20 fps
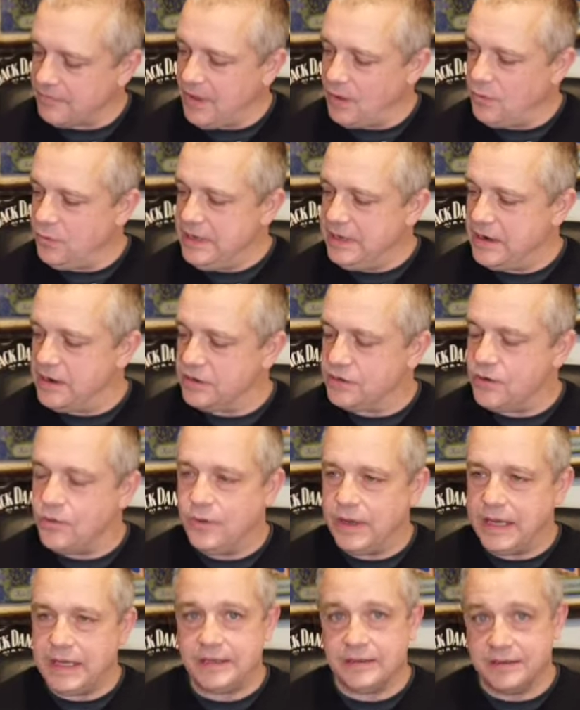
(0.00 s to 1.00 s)
We are
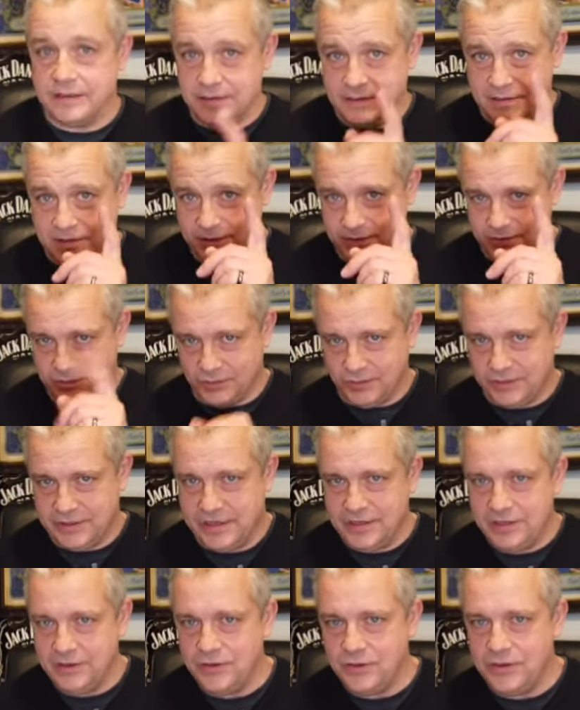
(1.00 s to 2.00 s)
going not to
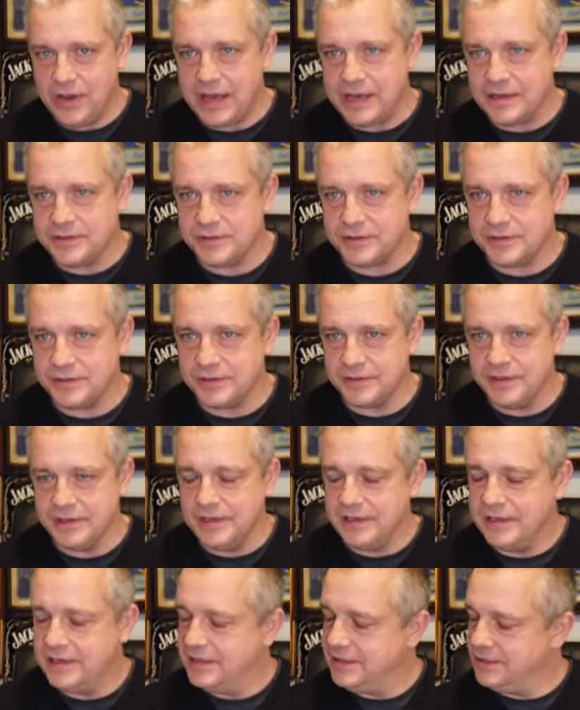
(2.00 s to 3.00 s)
the US.
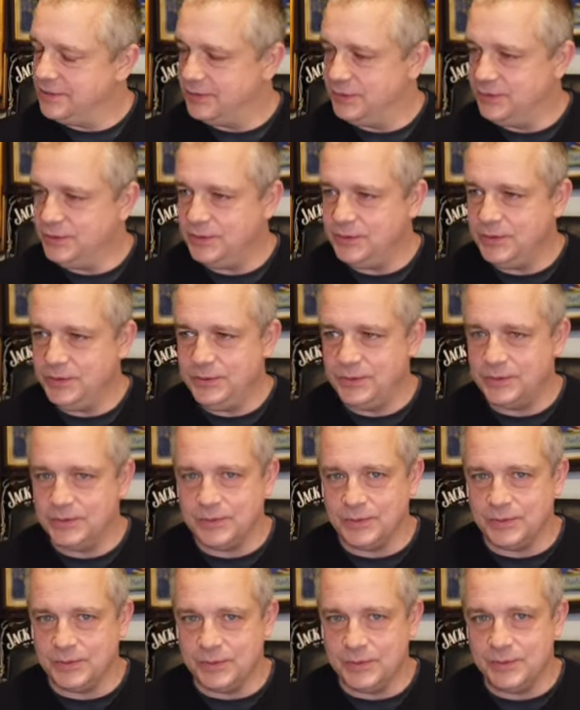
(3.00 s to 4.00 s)

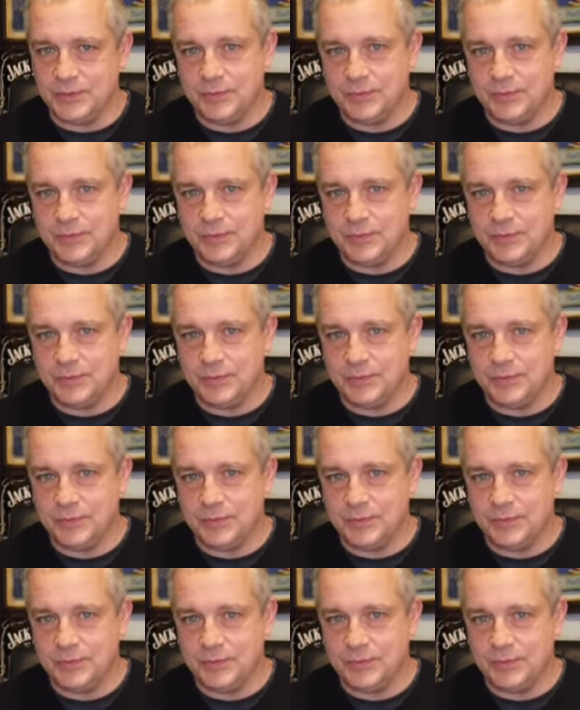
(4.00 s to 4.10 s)
No,